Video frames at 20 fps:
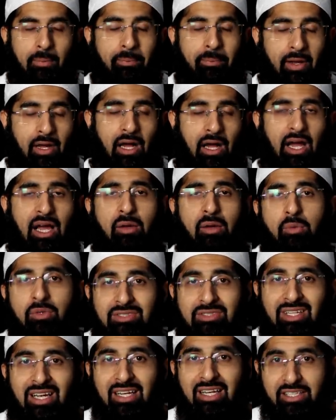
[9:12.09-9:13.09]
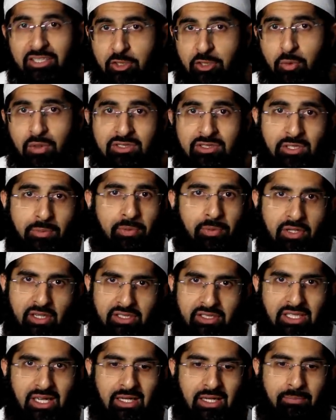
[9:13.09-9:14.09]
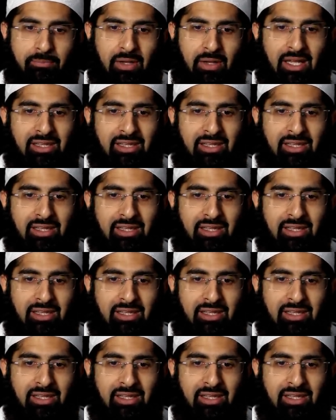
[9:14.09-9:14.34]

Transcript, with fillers: But I was like you once upon a time,